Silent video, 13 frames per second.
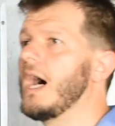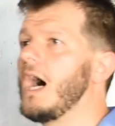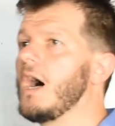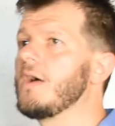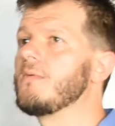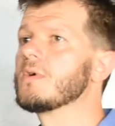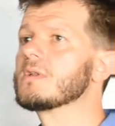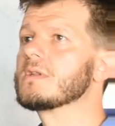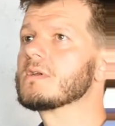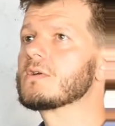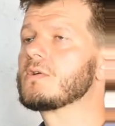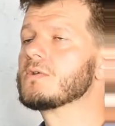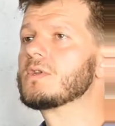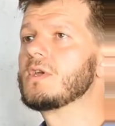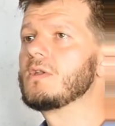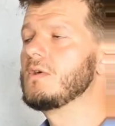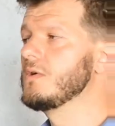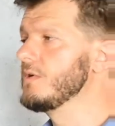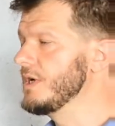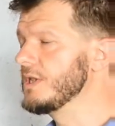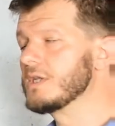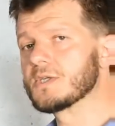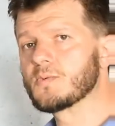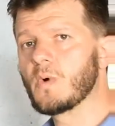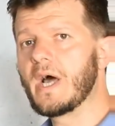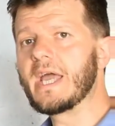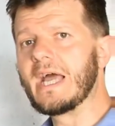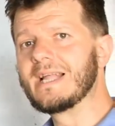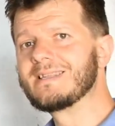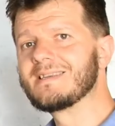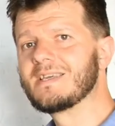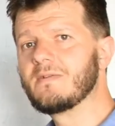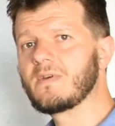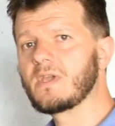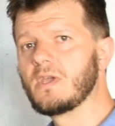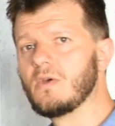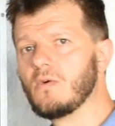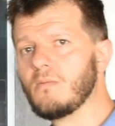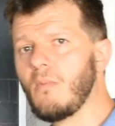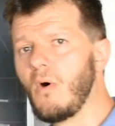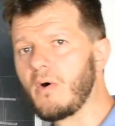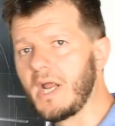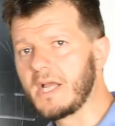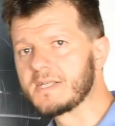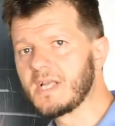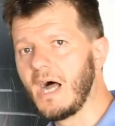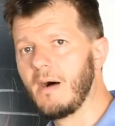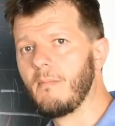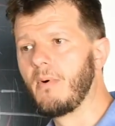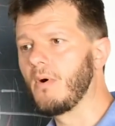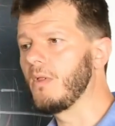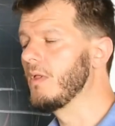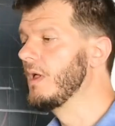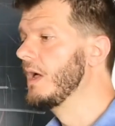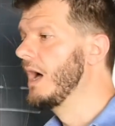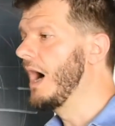I will continue in this way and giving you more example